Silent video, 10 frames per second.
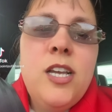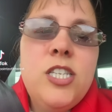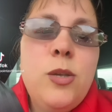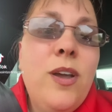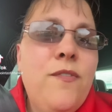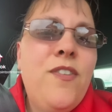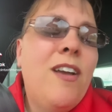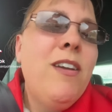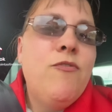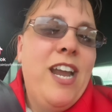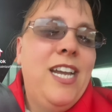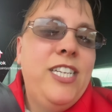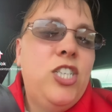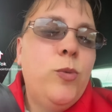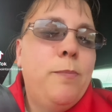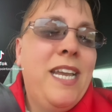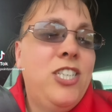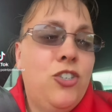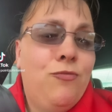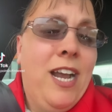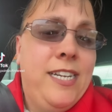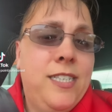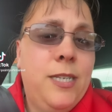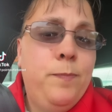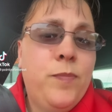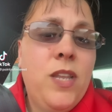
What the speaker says: So I very rarely do a major rant,